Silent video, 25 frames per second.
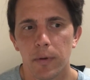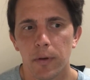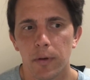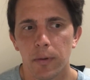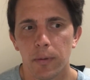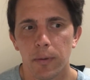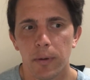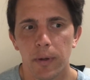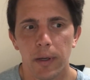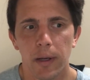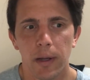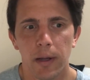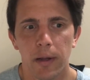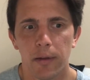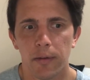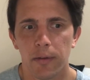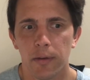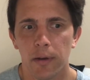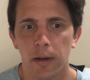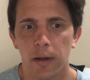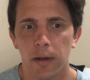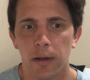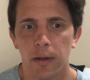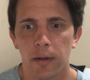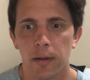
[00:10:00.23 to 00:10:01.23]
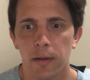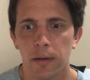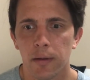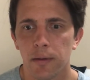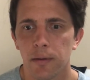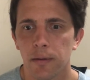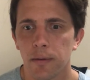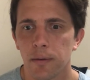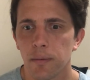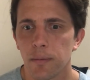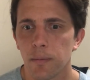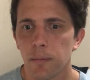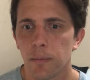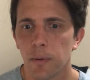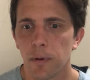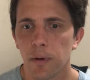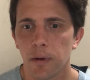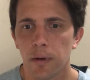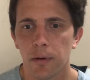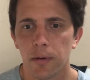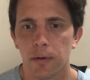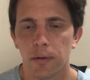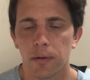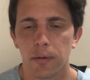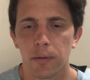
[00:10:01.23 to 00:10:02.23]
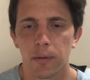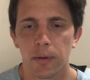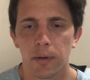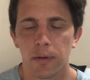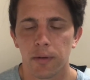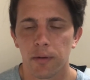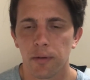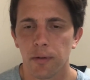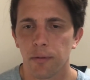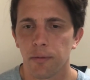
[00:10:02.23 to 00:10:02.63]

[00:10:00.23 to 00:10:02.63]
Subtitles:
do it as I want to do it, as